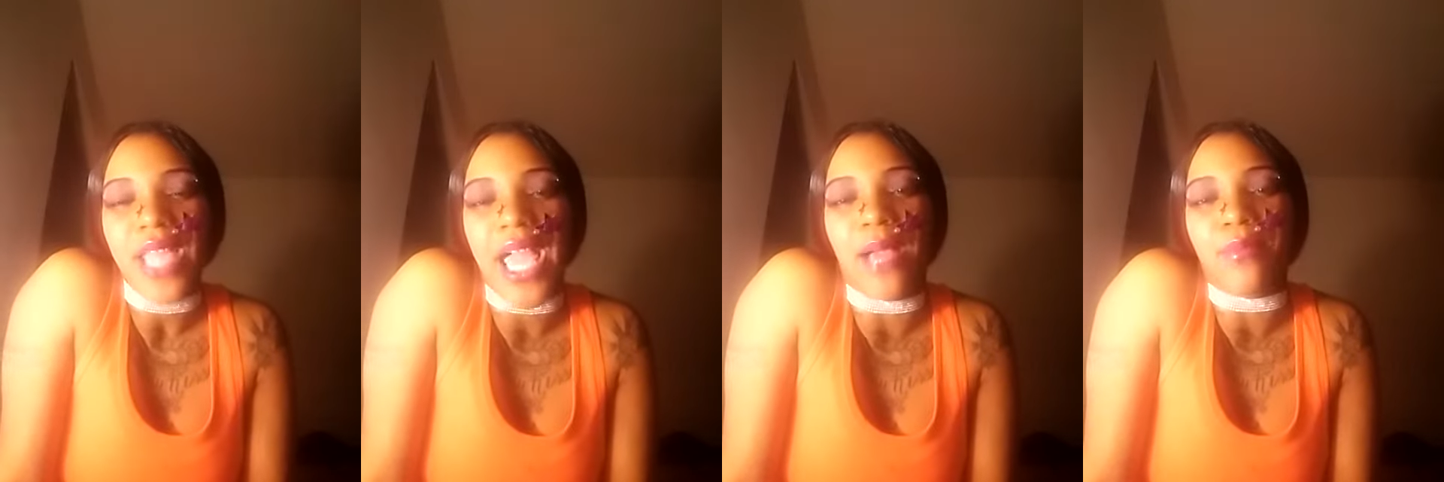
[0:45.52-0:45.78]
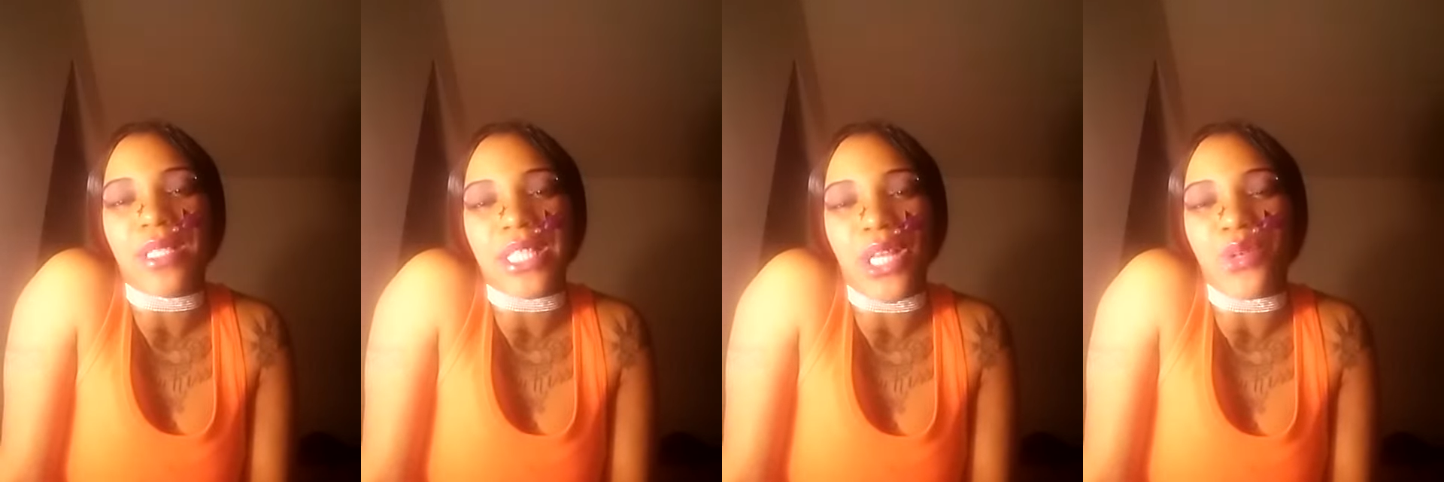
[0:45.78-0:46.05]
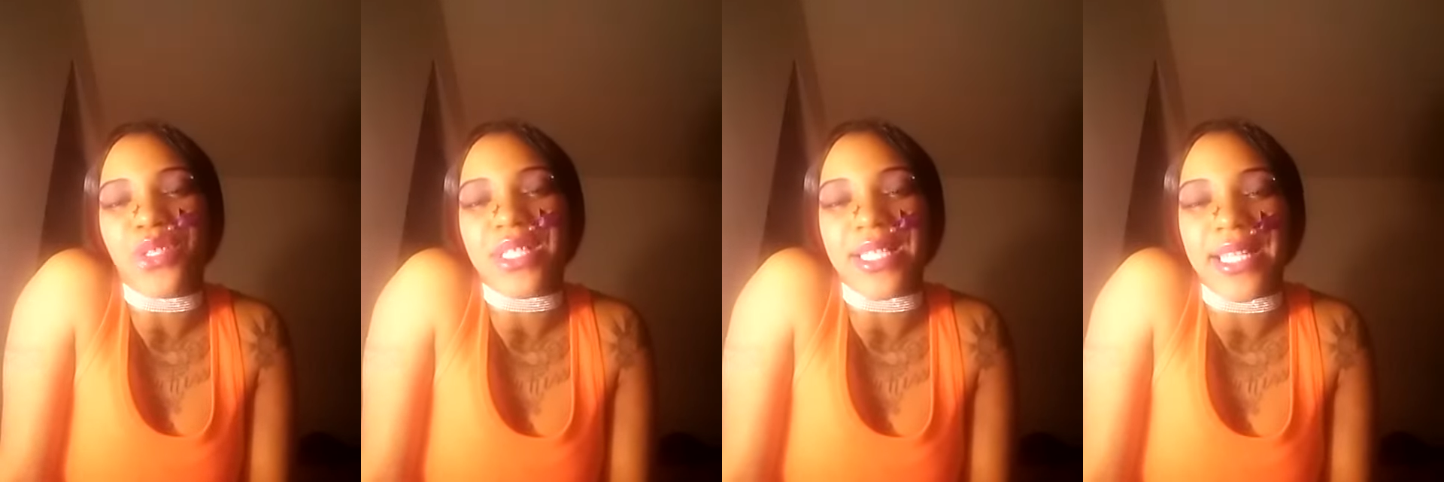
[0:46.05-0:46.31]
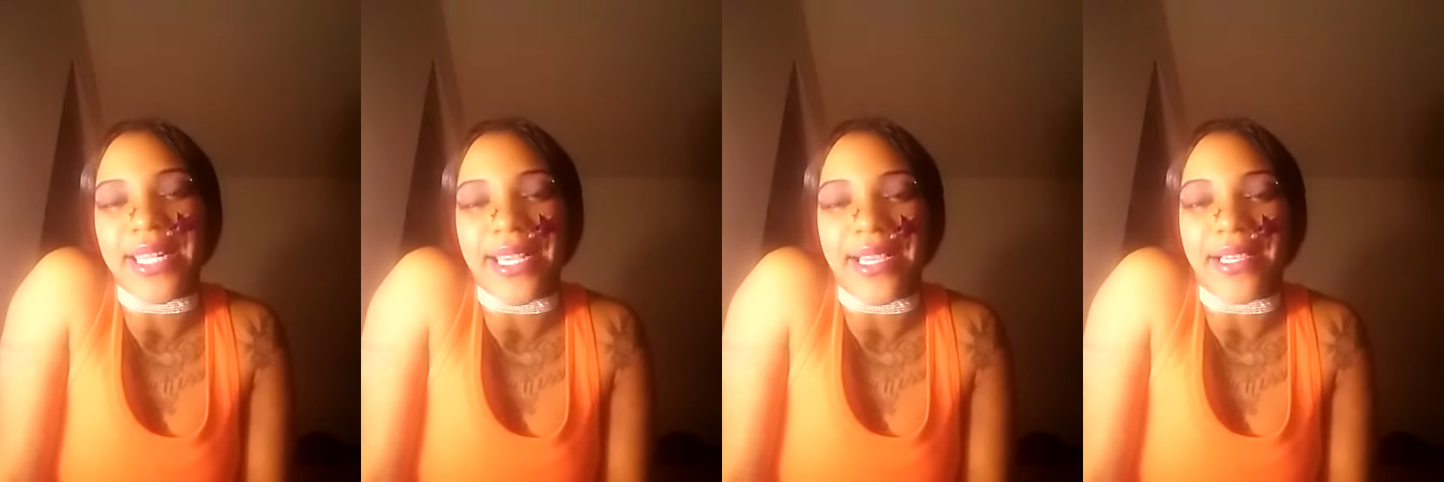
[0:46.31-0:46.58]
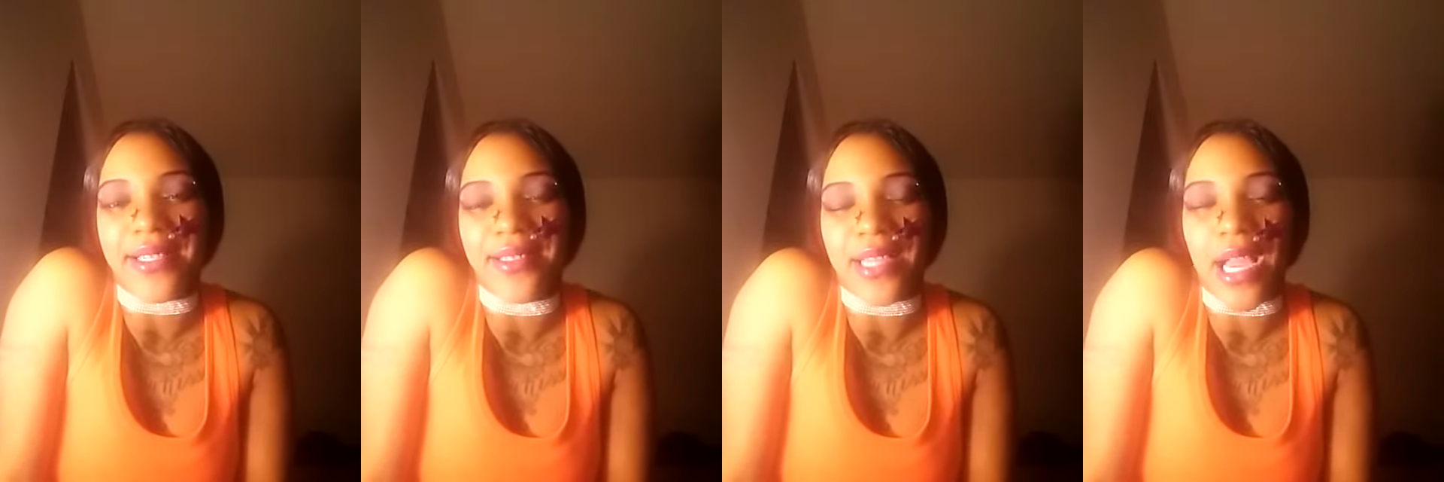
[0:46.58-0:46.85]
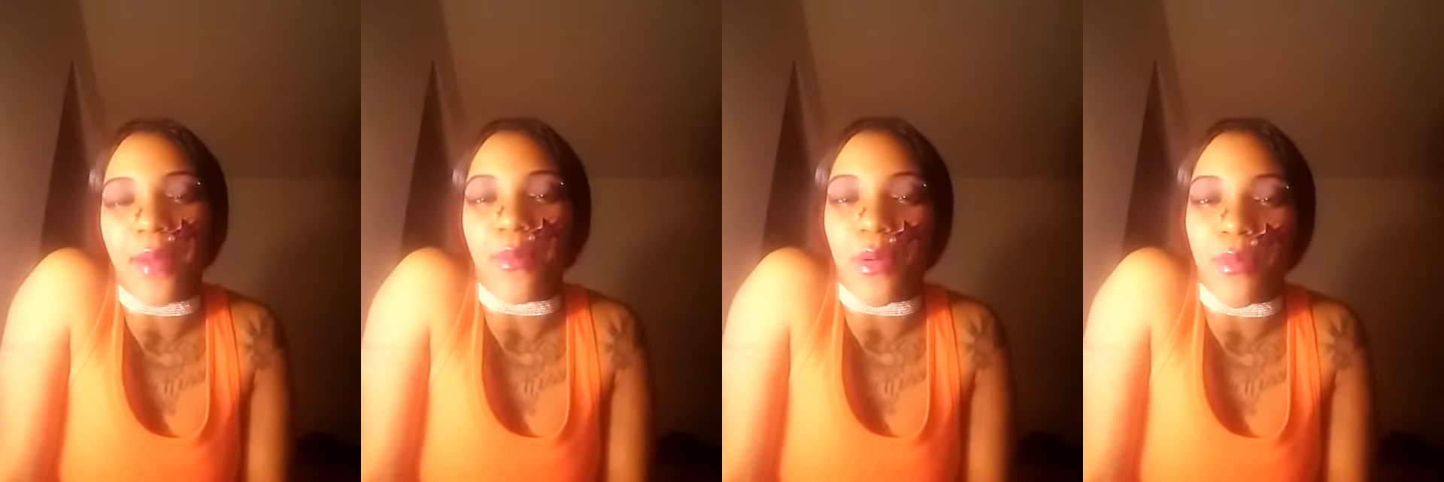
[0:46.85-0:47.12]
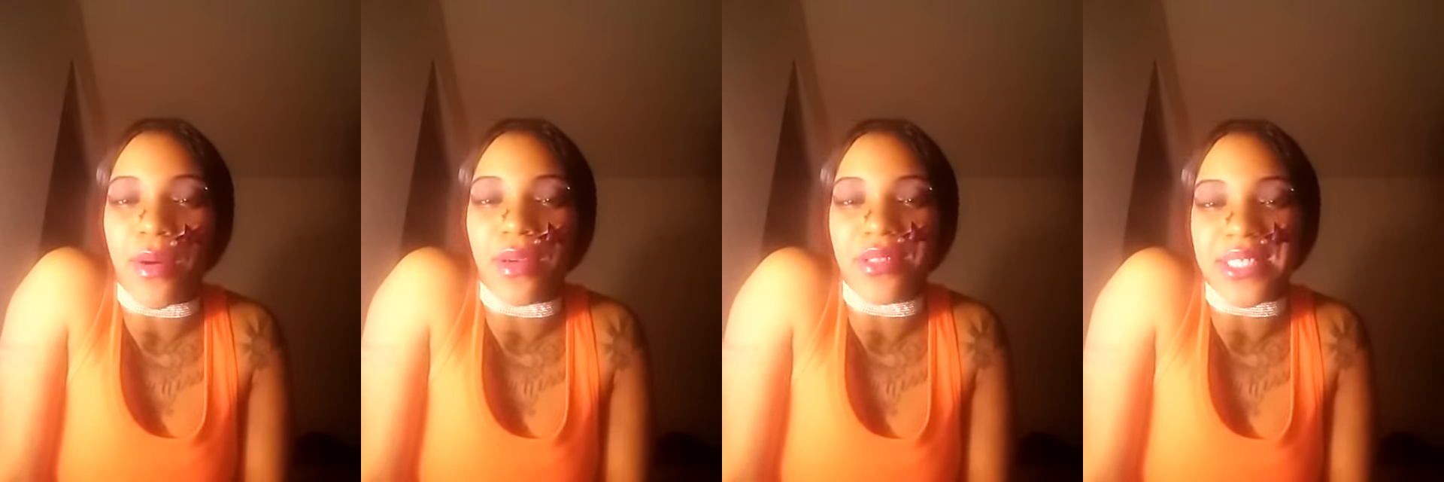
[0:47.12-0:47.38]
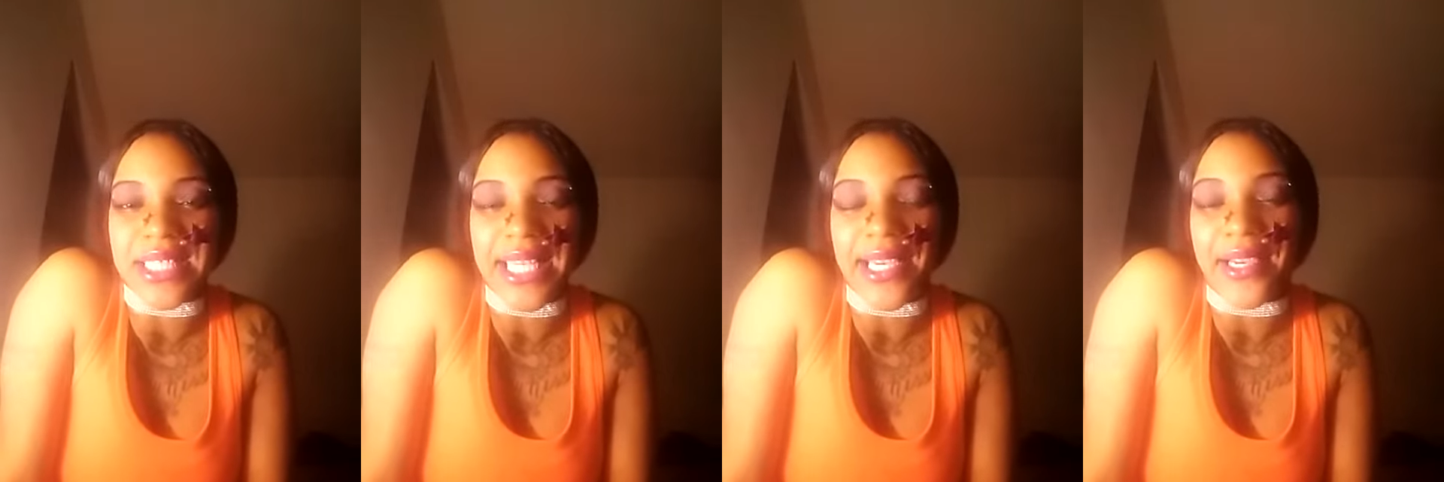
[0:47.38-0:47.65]
I'm close to there. I'm
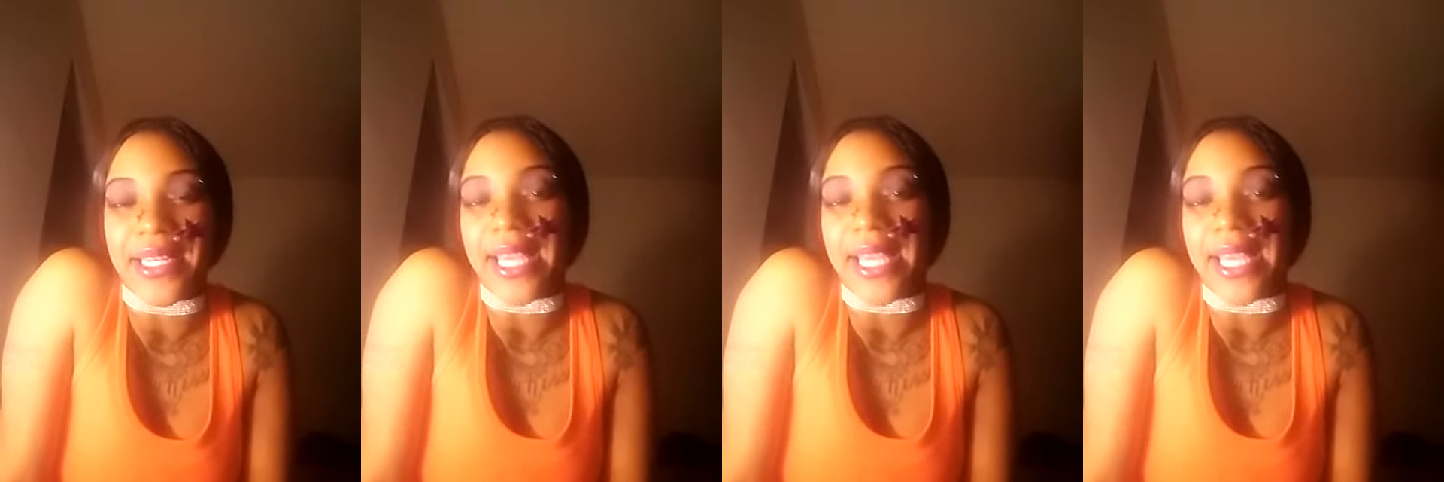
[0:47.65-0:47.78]
almost there.